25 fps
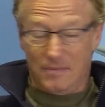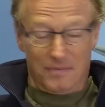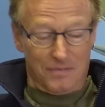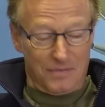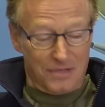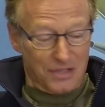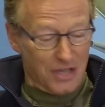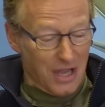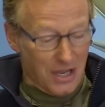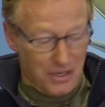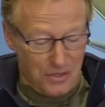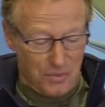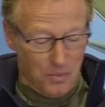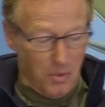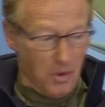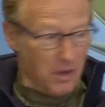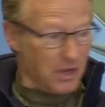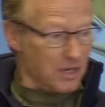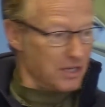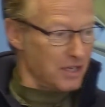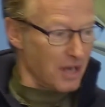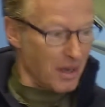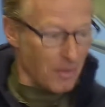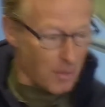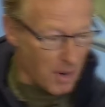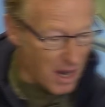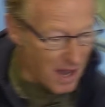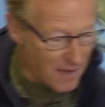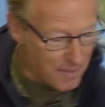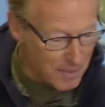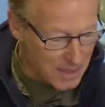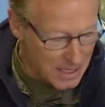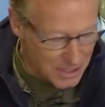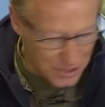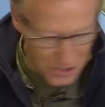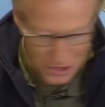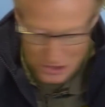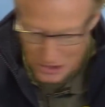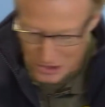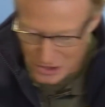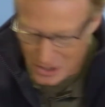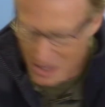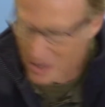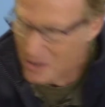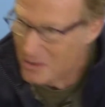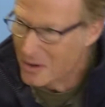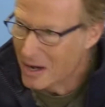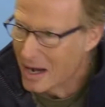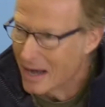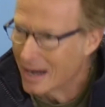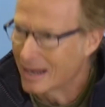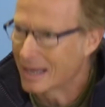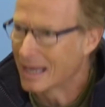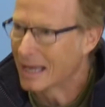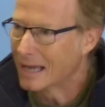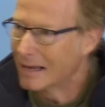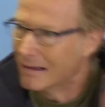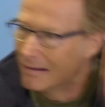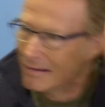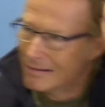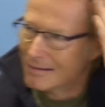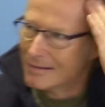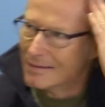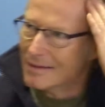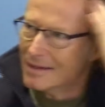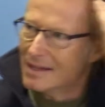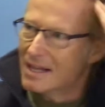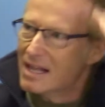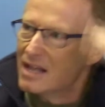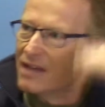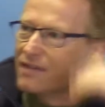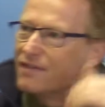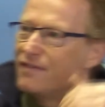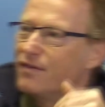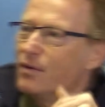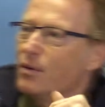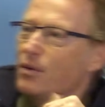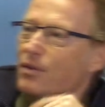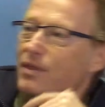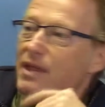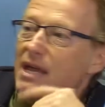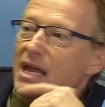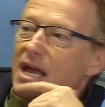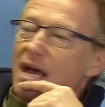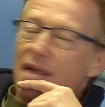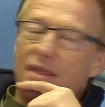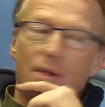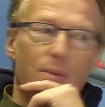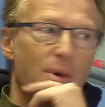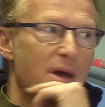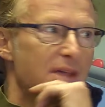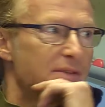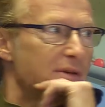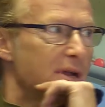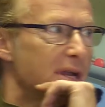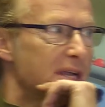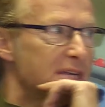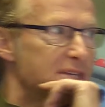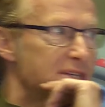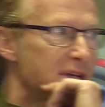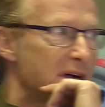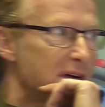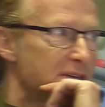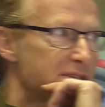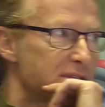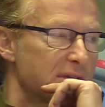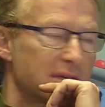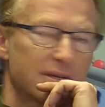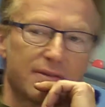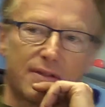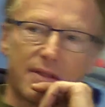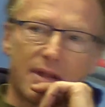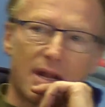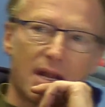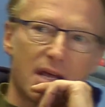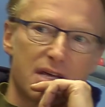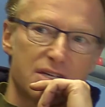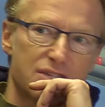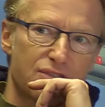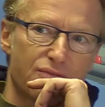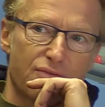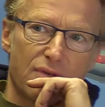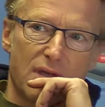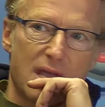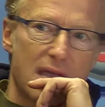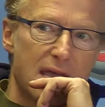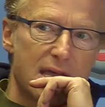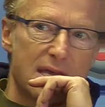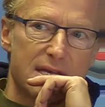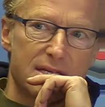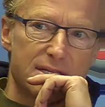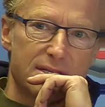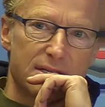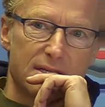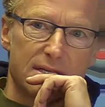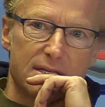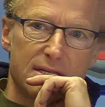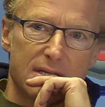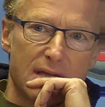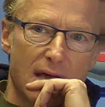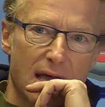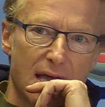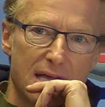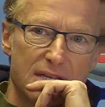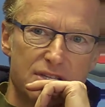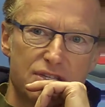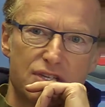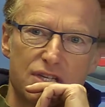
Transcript: Touch wood, you know, we have been just so lucky for the weather at Leeds Castle in the last 3 years, and it's